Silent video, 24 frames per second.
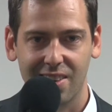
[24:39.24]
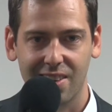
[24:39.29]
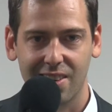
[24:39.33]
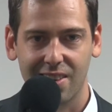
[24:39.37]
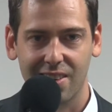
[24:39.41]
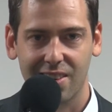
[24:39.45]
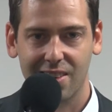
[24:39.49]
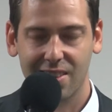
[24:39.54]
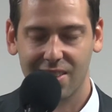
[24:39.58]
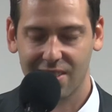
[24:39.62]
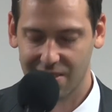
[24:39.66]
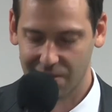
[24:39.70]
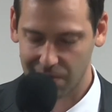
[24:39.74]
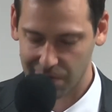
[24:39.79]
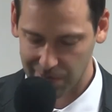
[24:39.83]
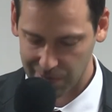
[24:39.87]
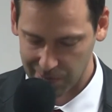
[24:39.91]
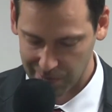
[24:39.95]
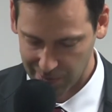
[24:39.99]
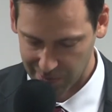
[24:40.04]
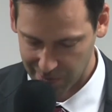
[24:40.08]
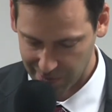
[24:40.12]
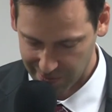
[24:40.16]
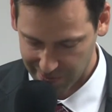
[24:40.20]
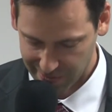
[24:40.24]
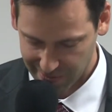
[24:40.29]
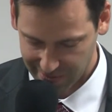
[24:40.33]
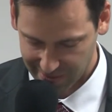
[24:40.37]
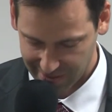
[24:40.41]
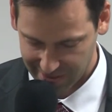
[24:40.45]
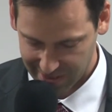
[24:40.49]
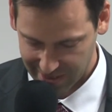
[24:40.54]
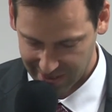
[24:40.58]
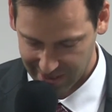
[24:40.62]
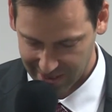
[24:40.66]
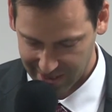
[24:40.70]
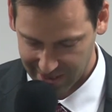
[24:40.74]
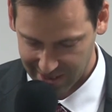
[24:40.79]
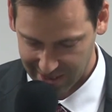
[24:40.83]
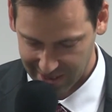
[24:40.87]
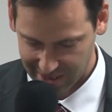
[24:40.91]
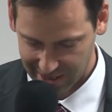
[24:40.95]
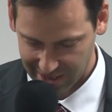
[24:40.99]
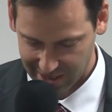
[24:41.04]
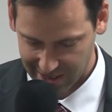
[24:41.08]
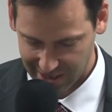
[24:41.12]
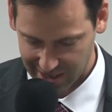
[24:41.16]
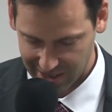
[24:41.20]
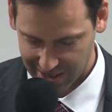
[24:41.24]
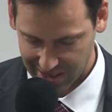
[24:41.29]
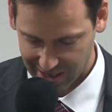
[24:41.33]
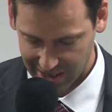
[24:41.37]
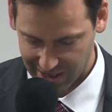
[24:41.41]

(silence)